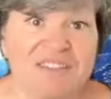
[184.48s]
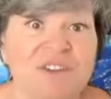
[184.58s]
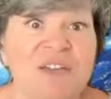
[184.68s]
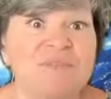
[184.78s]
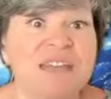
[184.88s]
And
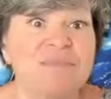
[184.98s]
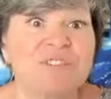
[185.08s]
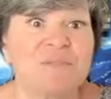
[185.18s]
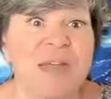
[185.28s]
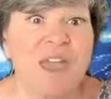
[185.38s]
so he was
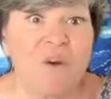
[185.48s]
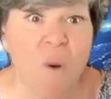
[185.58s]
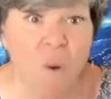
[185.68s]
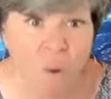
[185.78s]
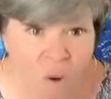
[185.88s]
able to pay
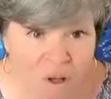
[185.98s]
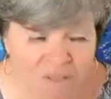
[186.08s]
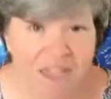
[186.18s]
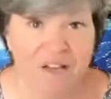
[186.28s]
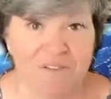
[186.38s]

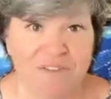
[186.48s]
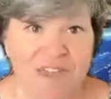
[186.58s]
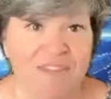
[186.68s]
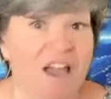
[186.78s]
all the healthcare.